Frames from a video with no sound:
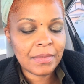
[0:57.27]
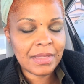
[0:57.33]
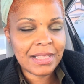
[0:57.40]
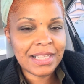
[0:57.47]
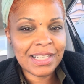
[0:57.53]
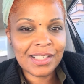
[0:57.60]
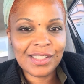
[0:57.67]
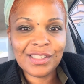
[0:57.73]

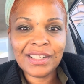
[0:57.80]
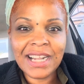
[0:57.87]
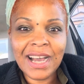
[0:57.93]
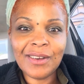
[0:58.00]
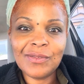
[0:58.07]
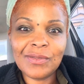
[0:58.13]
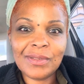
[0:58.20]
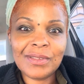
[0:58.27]
This stood
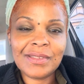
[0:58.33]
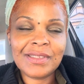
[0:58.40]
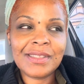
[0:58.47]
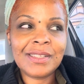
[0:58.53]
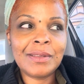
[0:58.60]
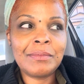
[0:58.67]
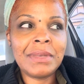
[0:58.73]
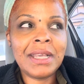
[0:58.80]
out
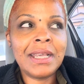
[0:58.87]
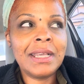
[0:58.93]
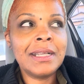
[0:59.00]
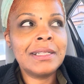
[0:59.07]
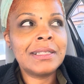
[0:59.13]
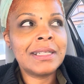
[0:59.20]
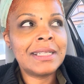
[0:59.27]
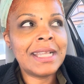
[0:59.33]
to me
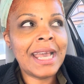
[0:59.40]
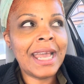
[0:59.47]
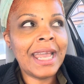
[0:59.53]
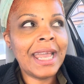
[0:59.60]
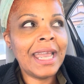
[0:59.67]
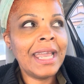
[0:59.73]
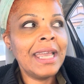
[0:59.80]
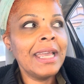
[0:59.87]

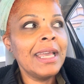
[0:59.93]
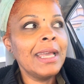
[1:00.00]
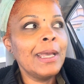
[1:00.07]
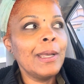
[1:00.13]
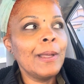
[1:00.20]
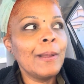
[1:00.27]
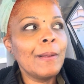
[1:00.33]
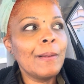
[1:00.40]
today.
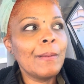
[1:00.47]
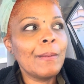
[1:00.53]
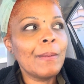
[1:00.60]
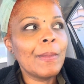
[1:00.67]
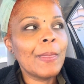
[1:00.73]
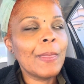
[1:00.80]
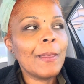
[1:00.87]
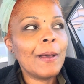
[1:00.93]

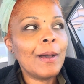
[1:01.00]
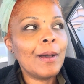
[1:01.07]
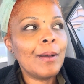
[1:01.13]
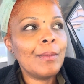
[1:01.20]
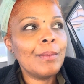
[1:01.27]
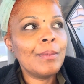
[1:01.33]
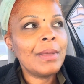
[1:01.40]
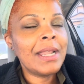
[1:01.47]

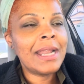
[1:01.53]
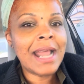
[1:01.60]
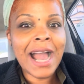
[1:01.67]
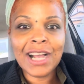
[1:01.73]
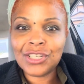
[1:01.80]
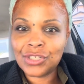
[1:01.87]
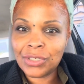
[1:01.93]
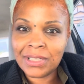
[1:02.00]
And
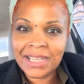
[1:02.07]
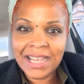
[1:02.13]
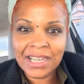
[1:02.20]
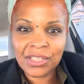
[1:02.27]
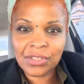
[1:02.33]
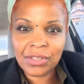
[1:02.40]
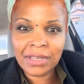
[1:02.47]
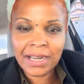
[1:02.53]
actually
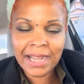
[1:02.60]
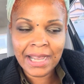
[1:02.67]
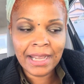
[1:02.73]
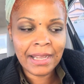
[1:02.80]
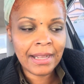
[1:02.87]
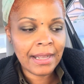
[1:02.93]
yesterday,